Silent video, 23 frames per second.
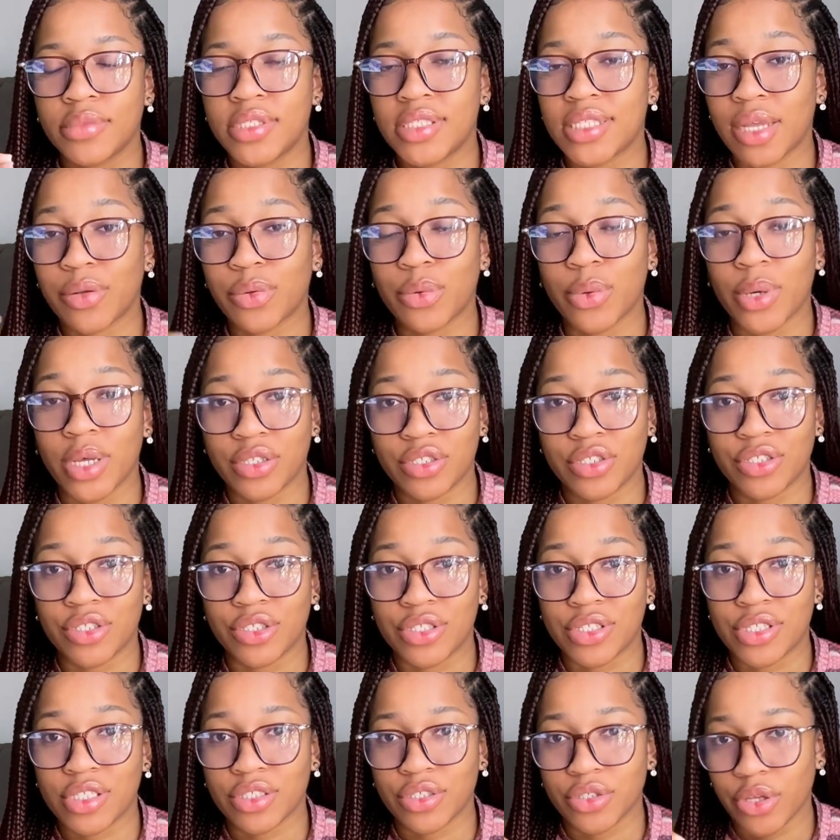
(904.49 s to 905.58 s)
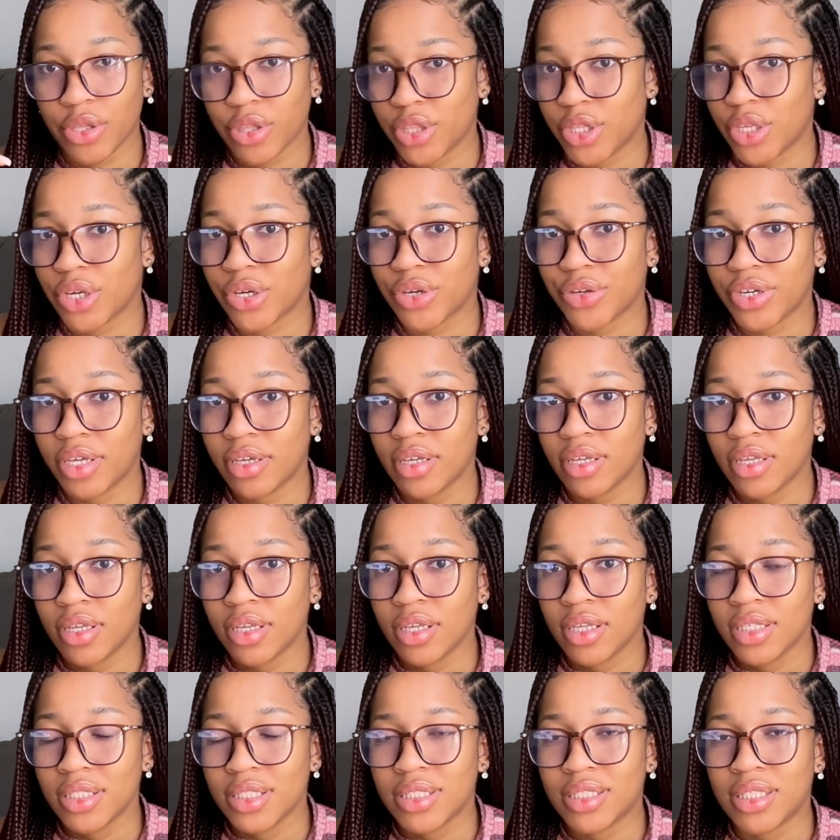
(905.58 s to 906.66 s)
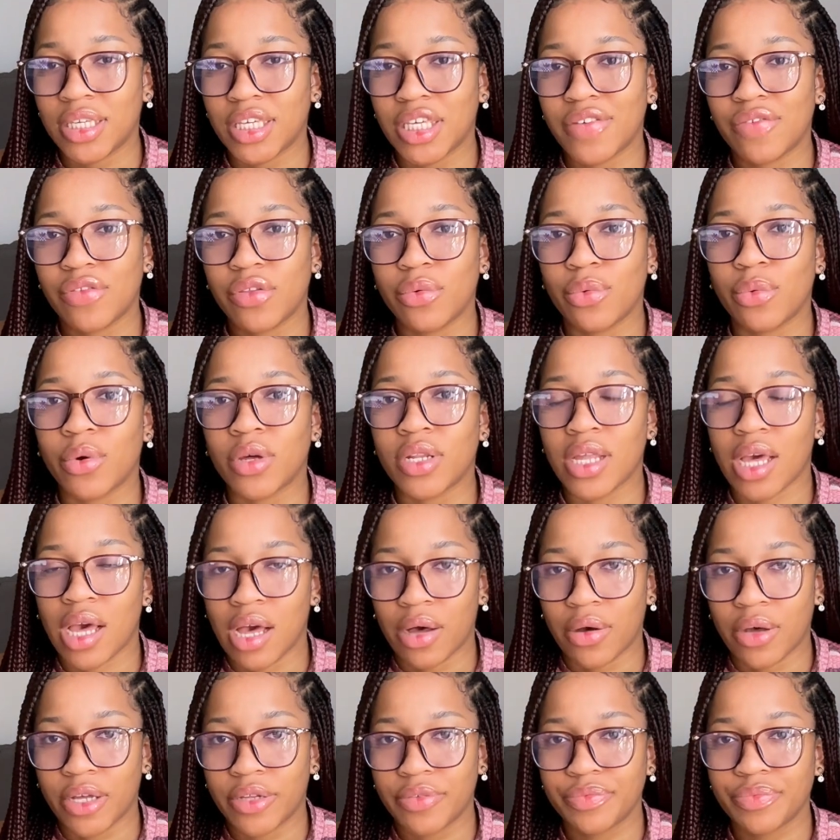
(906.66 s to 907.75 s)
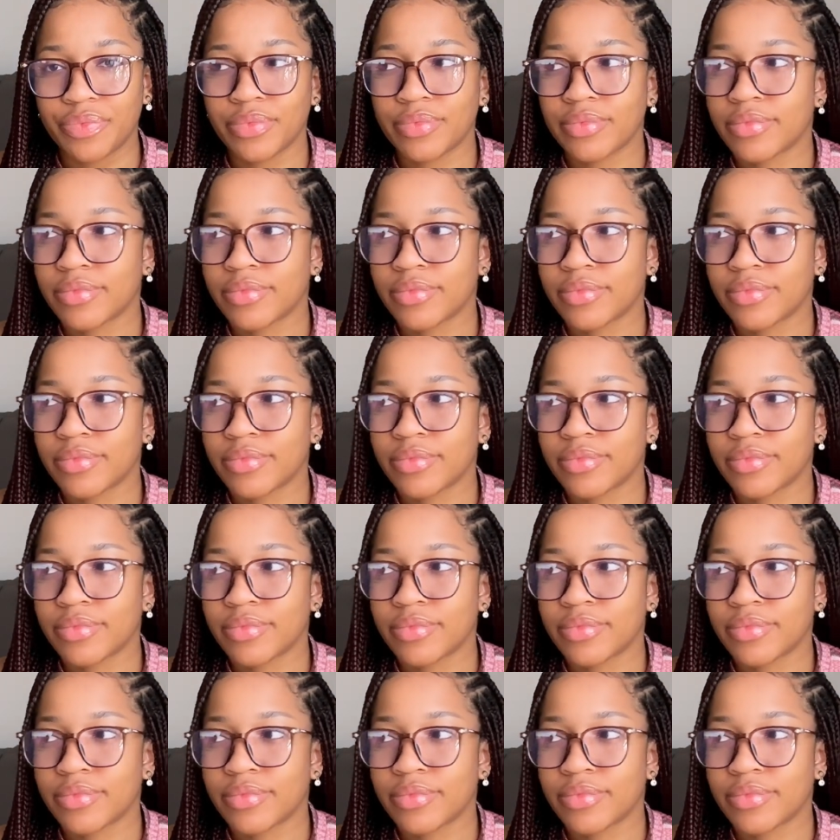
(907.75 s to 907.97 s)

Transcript: 10 questions in your theory, they give you 1 hour.